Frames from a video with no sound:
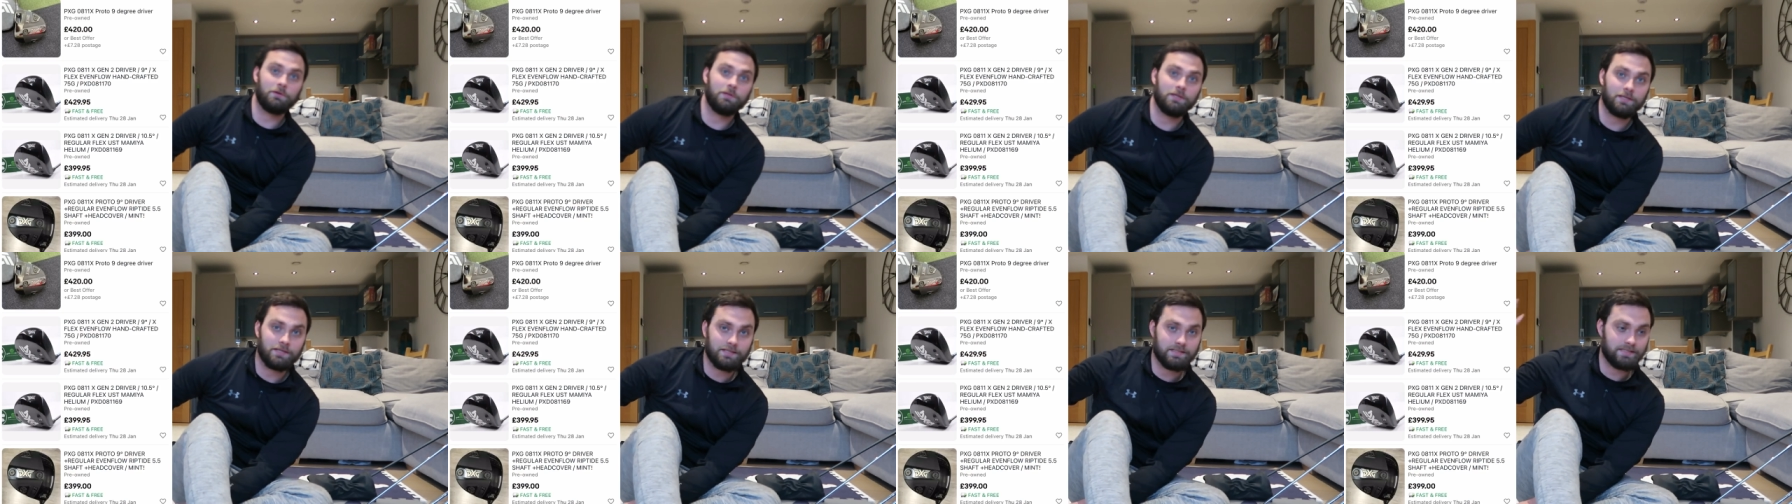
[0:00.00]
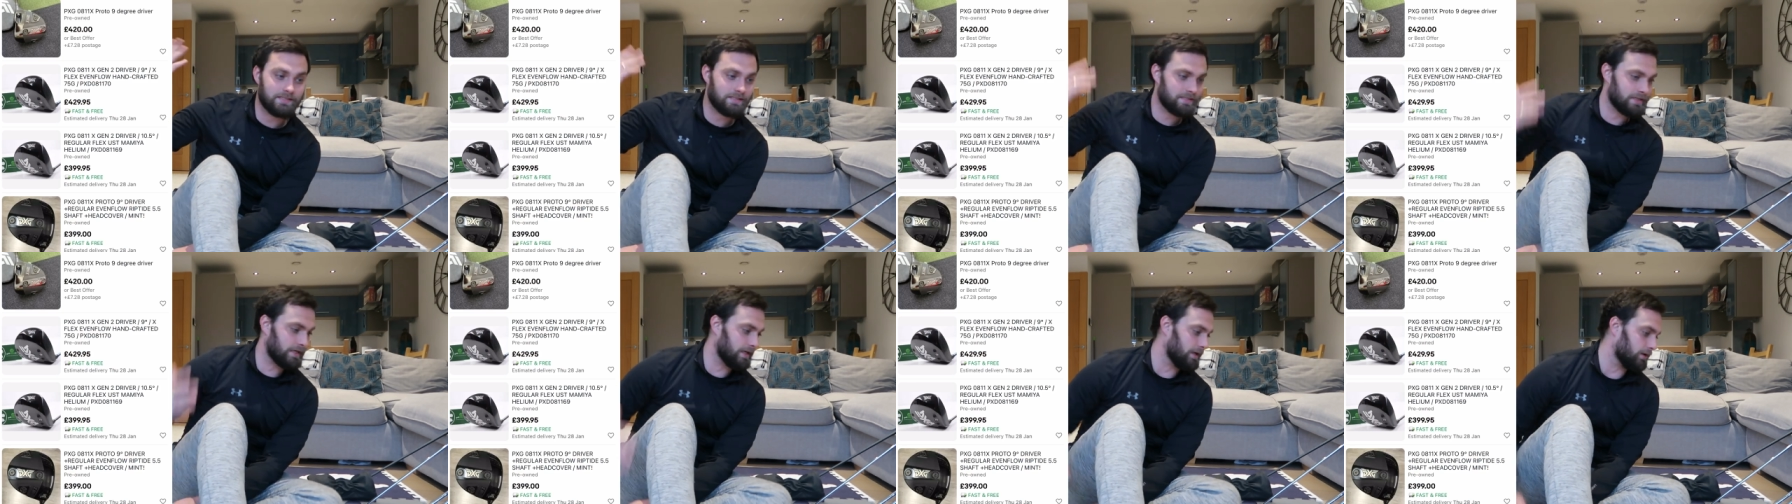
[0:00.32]
where you can
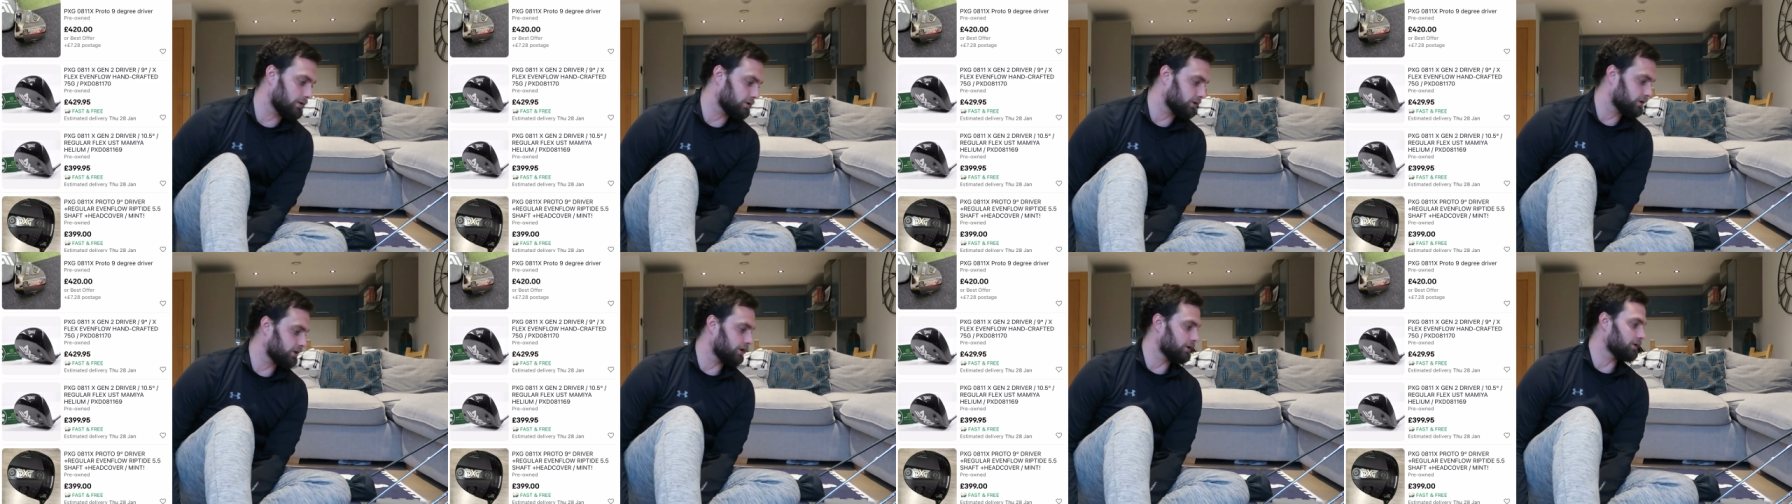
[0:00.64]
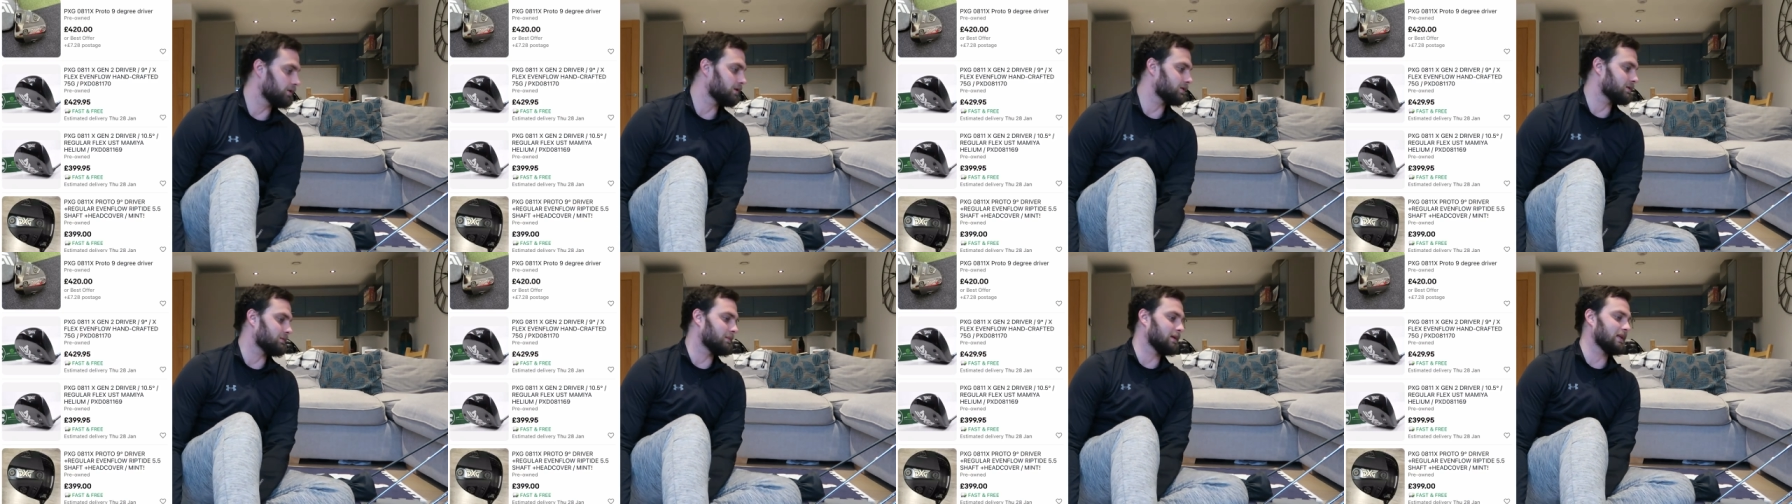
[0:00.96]
see, I'll show
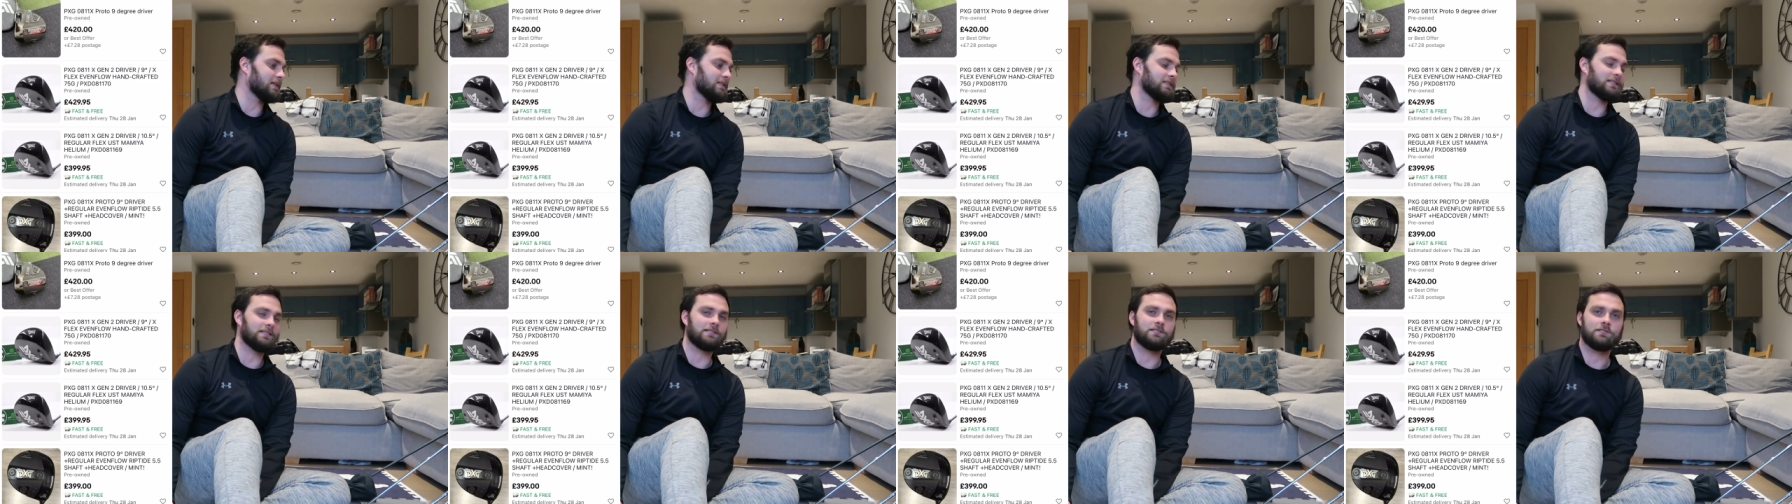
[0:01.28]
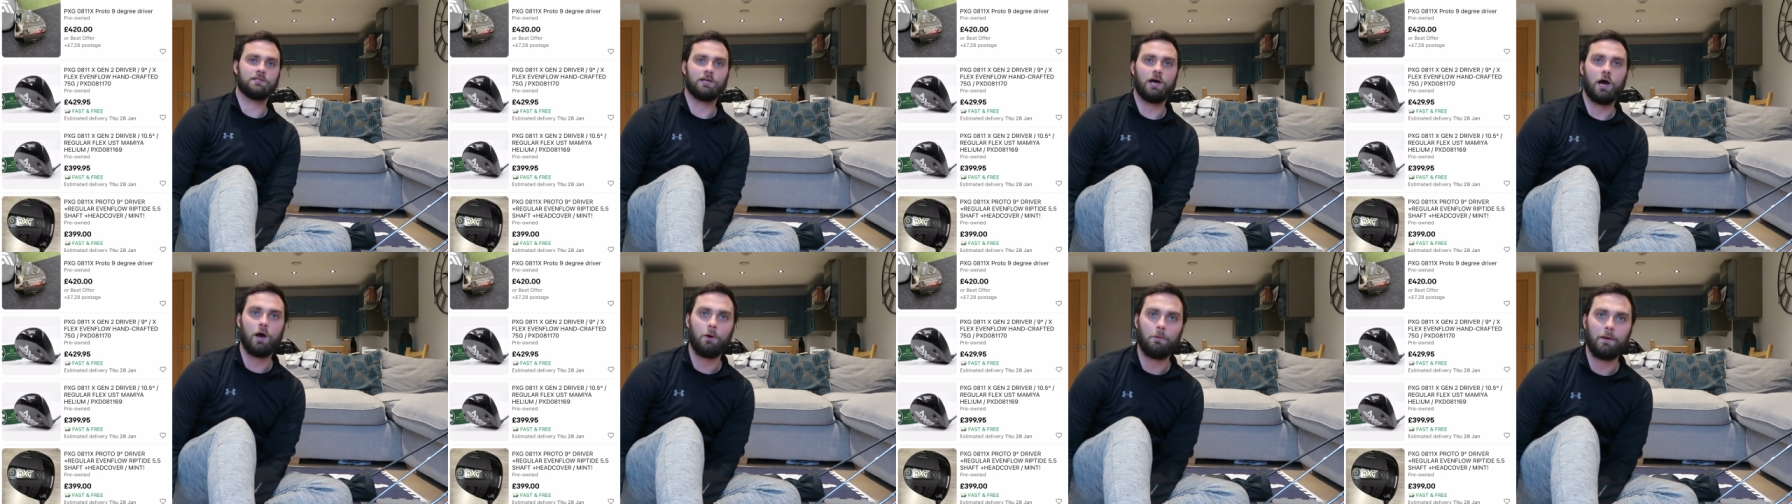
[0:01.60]
you some
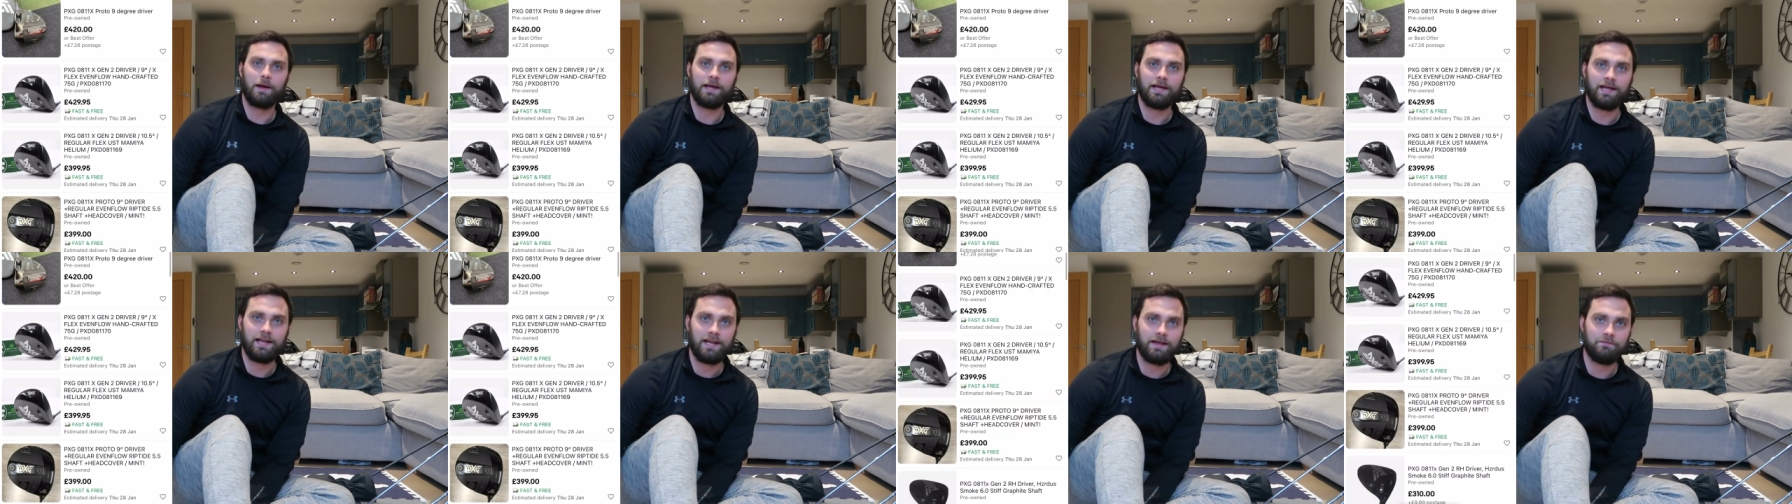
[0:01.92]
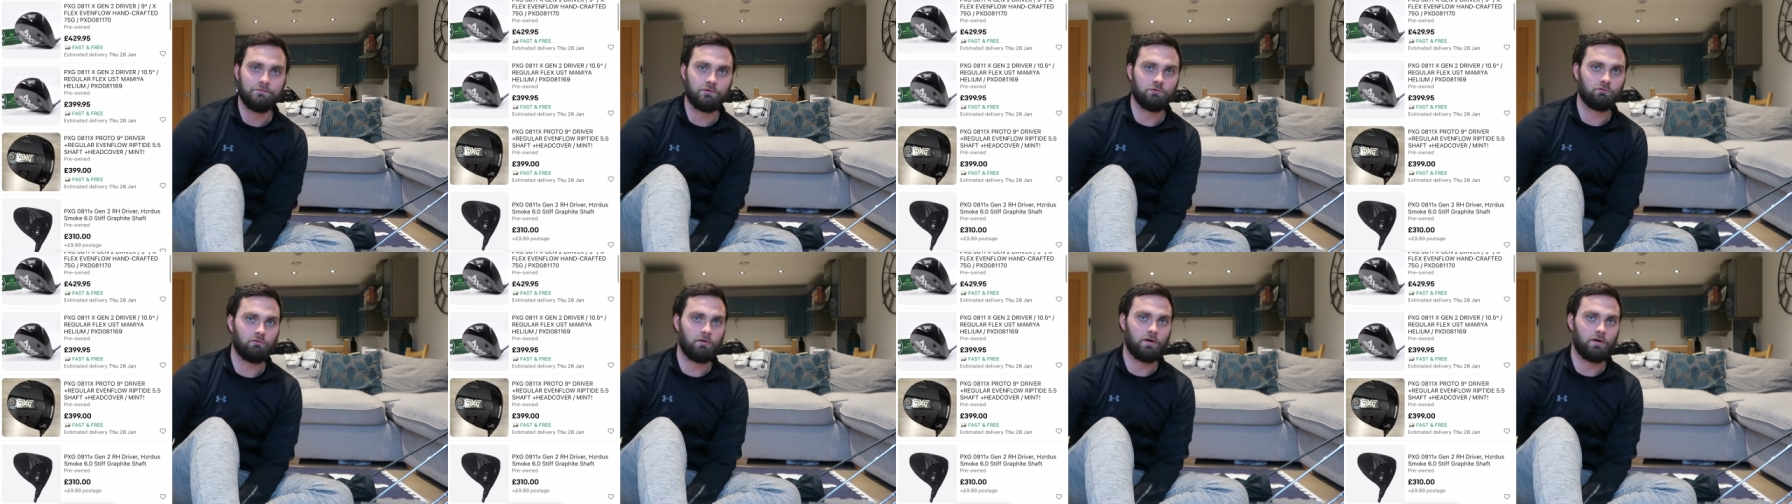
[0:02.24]
listings of 0811